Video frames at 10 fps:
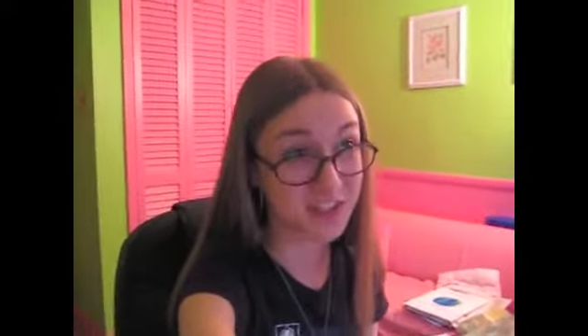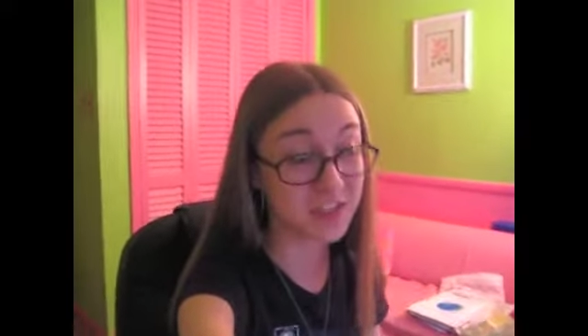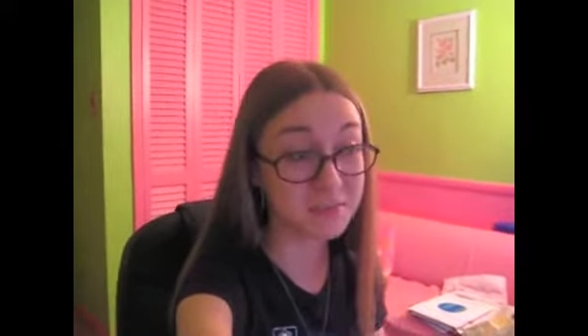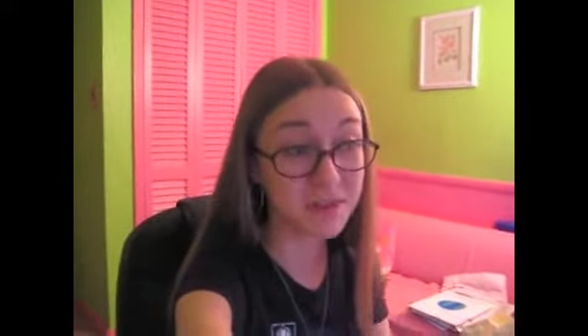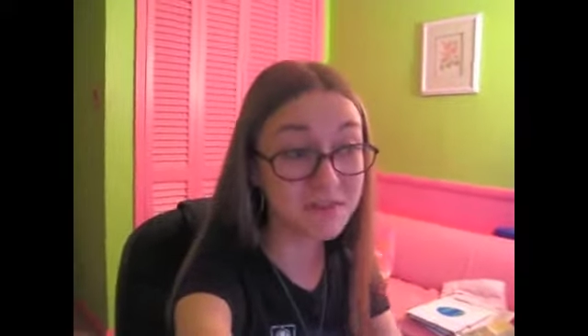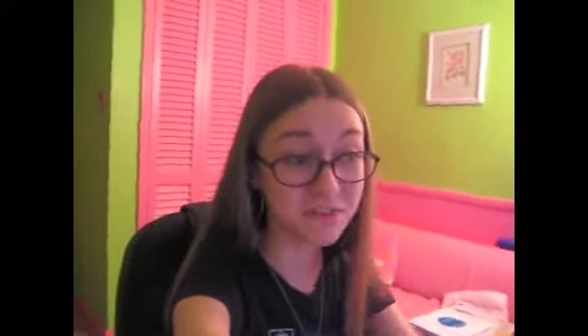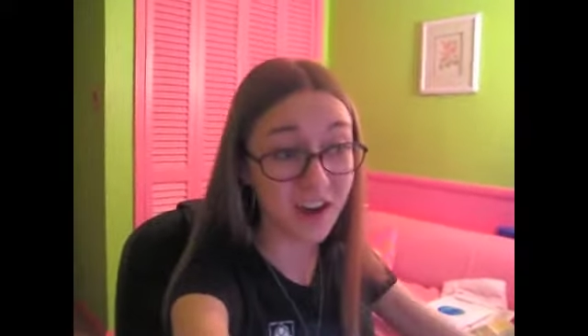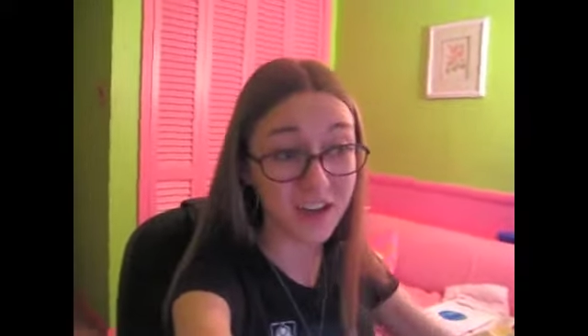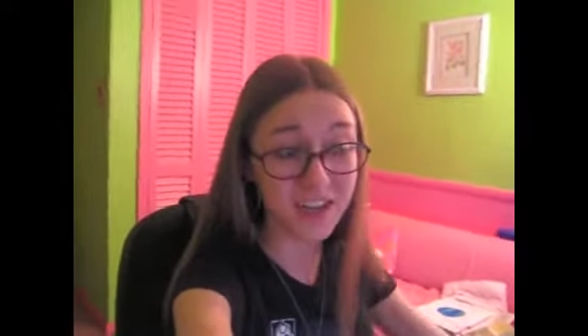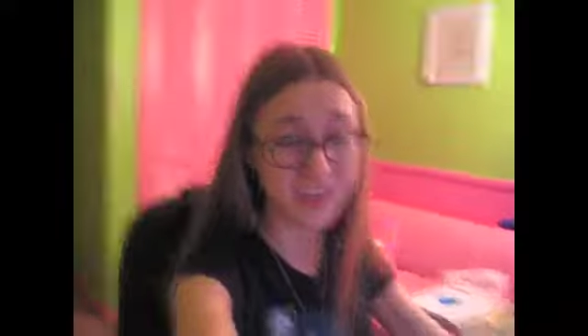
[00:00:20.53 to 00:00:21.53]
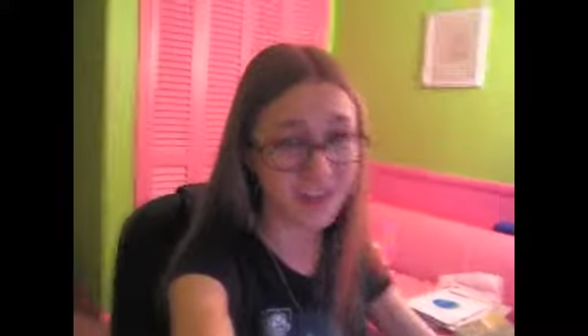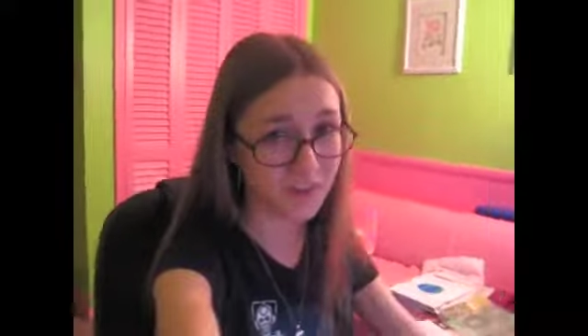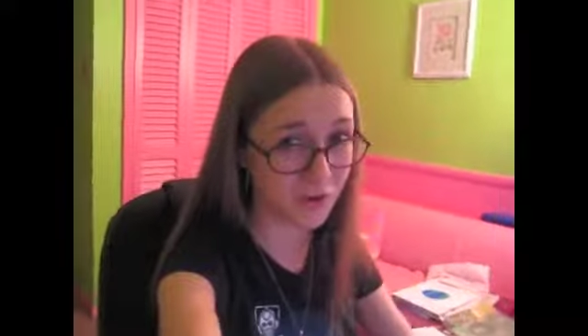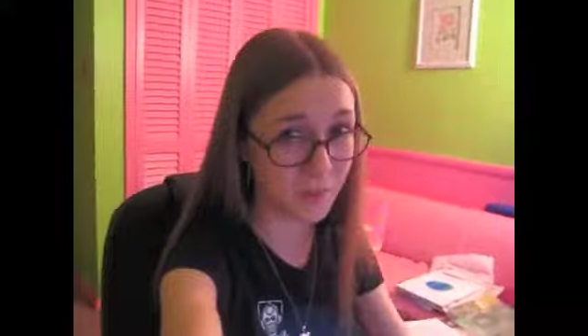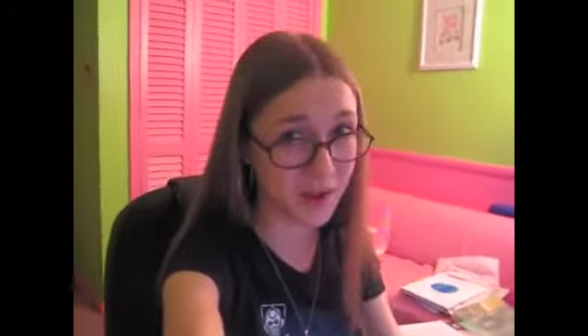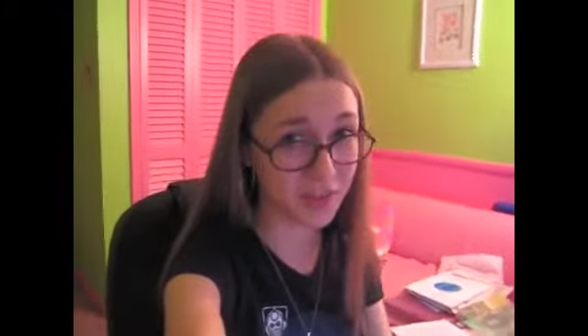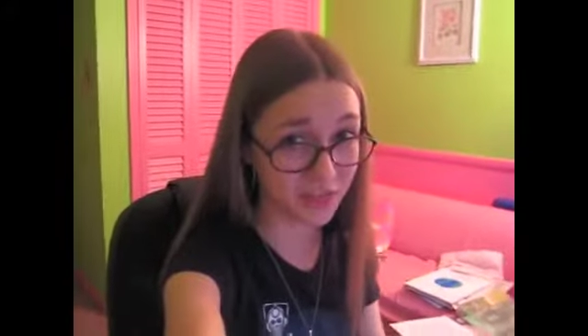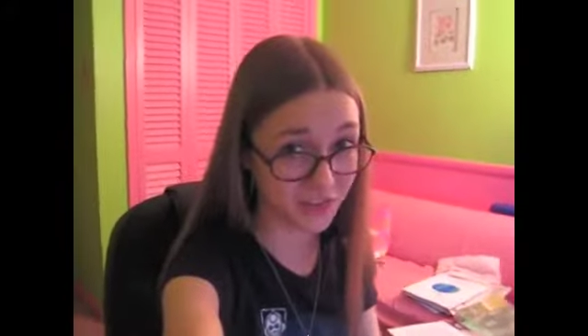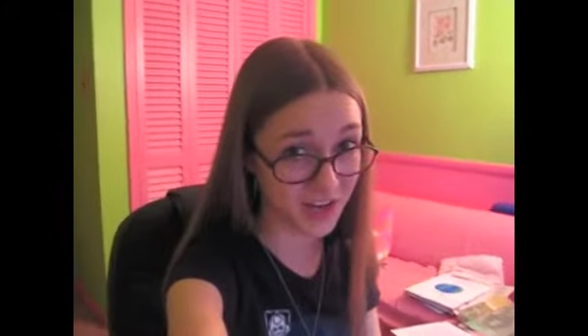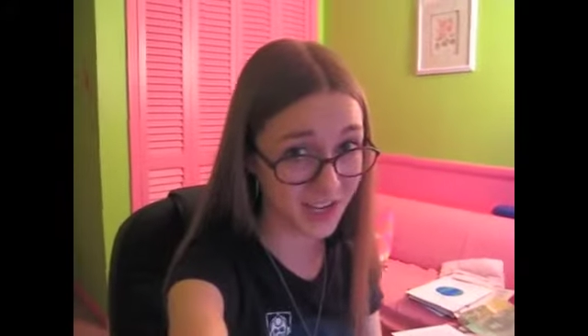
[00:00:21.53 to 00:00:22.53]
It's been foggy here for about
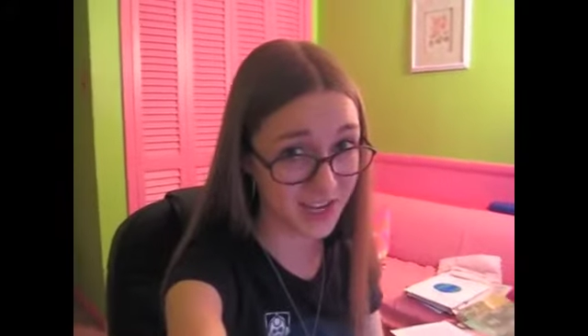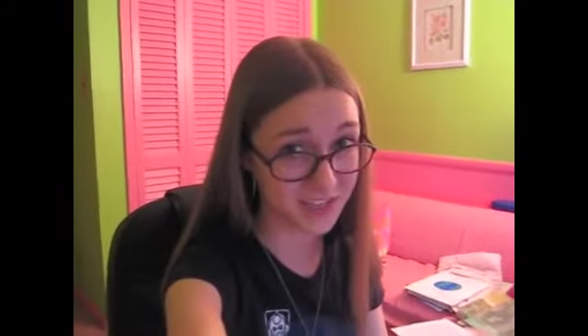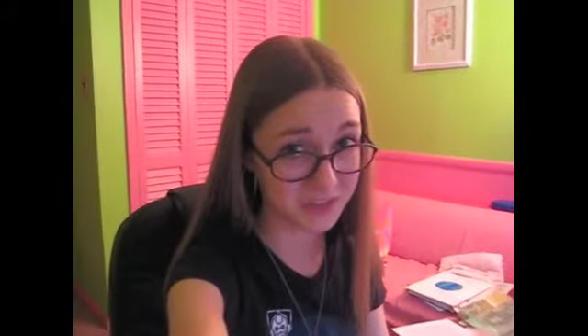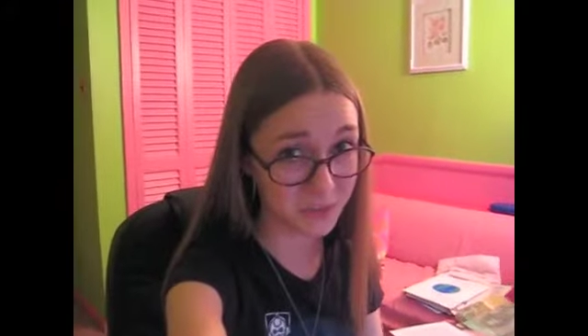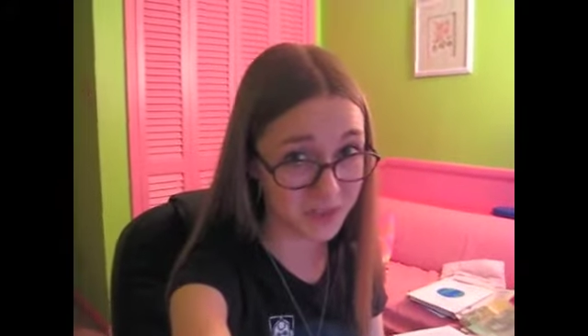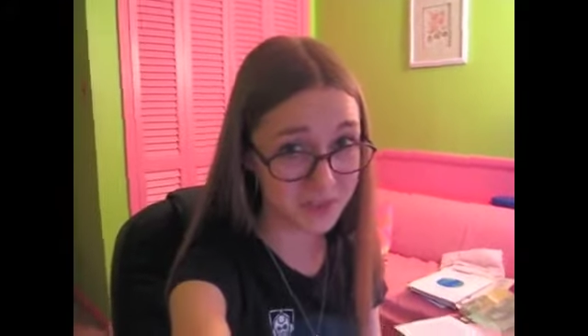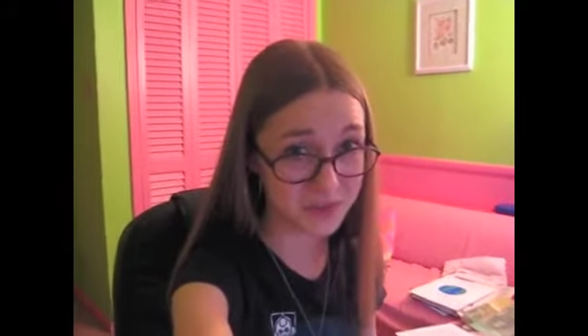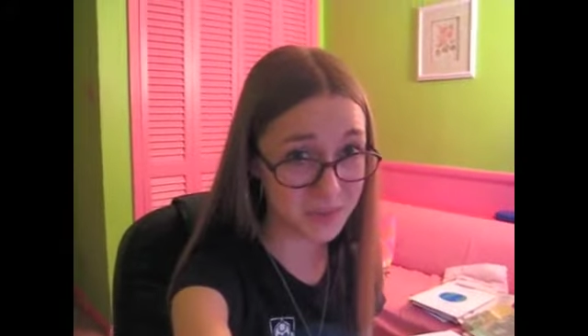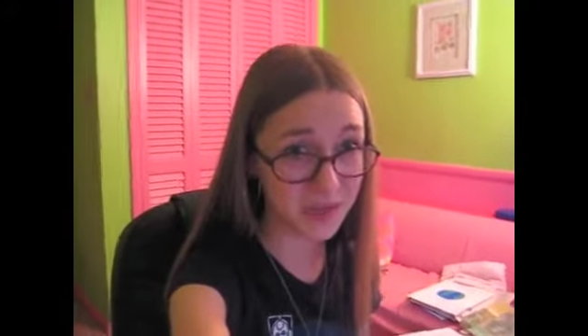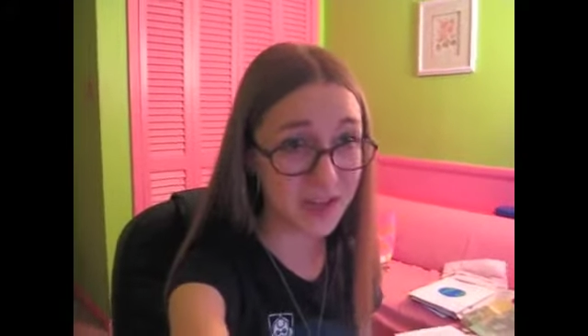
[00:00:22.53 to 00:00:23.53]
3 days, so I knew